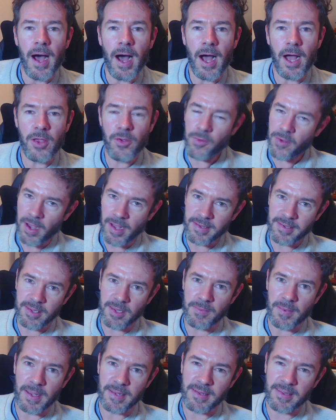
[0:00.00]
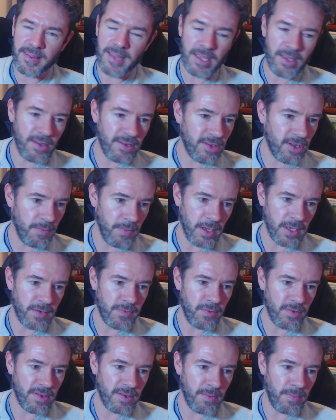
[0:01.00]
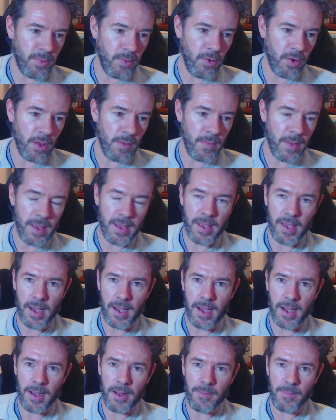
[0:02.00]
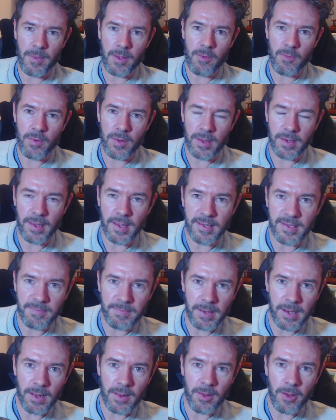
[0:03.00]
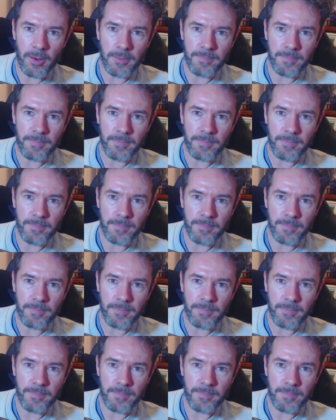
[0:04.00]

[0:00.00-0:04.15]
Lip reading: You guys are the best. Thank you so much for supporting me. It really does mean a lot.